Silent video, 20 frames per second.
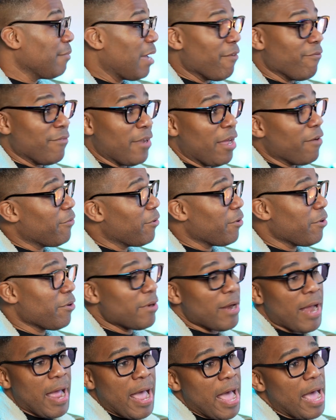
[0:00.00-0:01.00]
I've
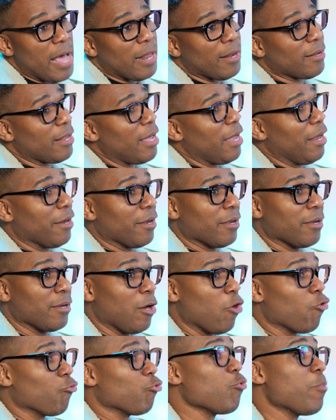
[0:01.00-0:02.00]
never had like
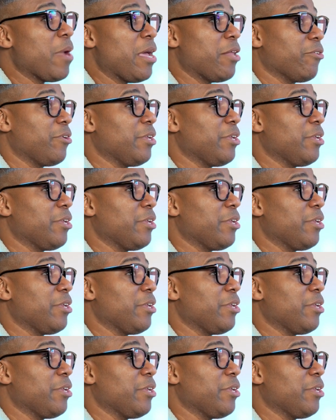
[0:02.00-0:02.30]
a roommate